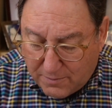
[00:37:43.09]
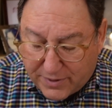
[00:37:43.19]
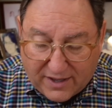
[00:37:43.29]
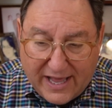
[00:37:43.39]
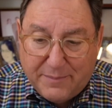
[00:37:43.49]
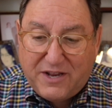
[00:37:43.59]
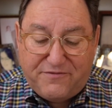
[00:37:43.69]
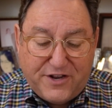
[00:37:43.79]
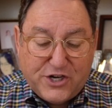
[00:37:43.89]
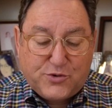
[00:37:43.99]
But allow me to
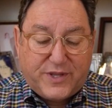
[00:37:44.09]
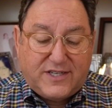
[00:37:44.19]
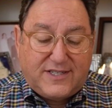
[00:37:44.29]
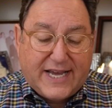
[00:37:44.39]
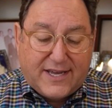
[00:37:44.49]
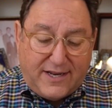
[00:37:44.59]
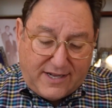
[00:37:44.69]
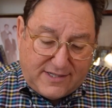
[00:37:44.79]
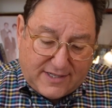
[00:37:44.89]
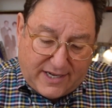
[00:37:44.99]
finish with a second
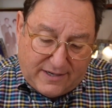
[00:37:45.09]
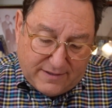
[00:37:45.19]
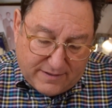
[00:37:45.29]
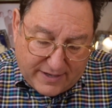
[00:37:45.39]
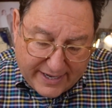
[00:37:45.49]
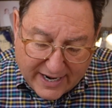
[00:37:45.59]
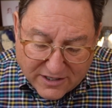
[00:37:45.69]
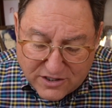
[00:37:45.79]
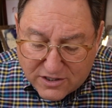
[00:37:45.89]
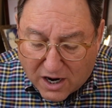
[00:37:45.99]
insight. And
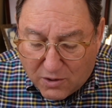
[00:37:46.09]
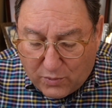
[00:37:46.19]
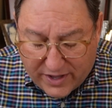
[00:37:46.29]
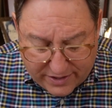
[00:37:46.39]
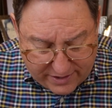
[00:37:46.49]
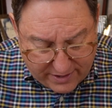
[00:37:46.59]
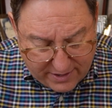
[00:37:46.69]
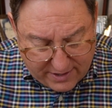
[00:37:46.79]
I'll start with